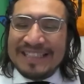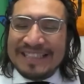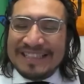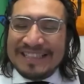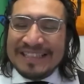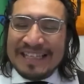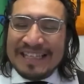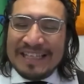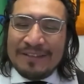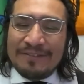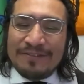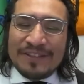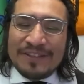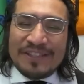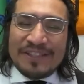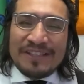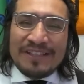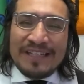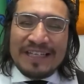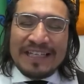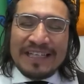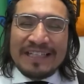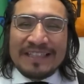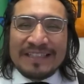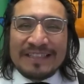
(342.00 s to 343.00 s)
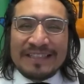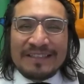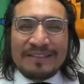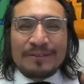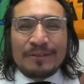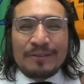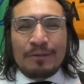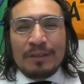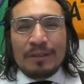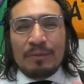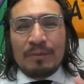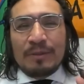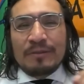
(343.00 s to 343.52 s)
Kingfisher Lake. There's
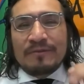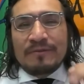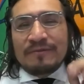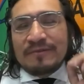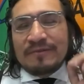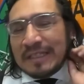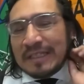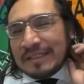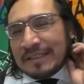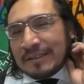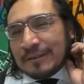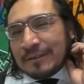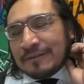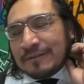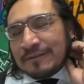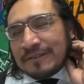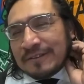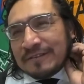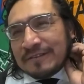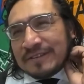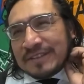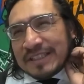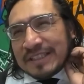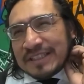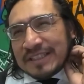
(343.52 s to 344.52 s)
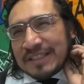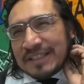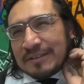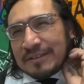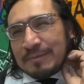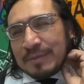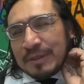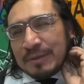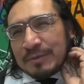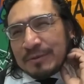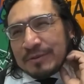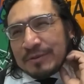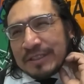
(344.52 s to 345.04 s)
only about, I don't know, 600
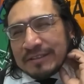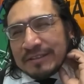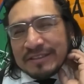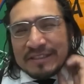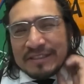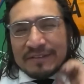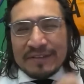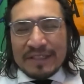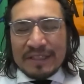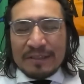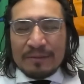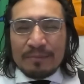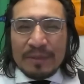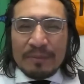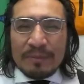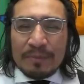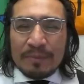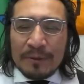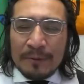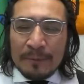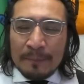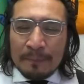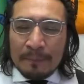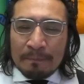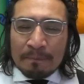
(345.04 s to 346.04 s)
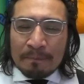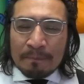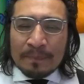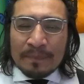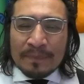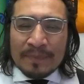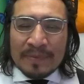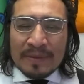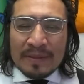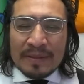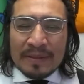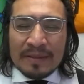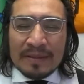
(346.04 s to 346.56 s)
people there, 700 people.
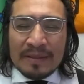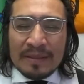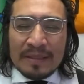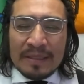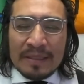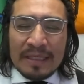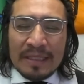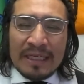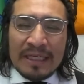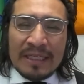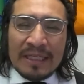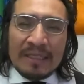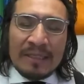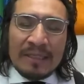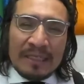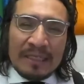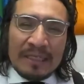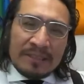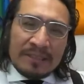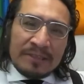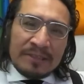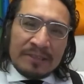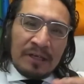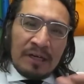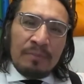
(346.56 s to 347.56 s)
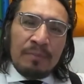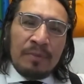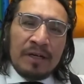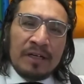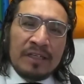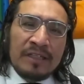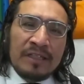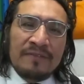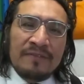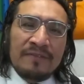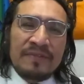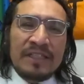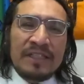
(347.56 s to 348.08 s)
And it's all
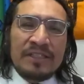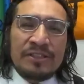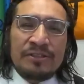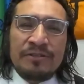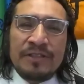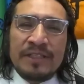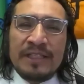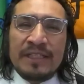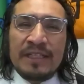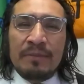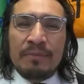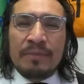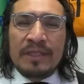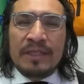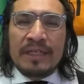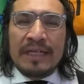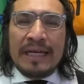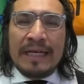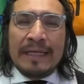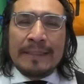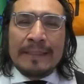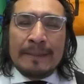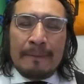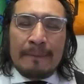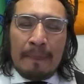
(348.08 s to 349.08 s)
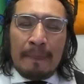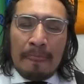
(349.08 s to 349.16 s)
part of that treaty number 9.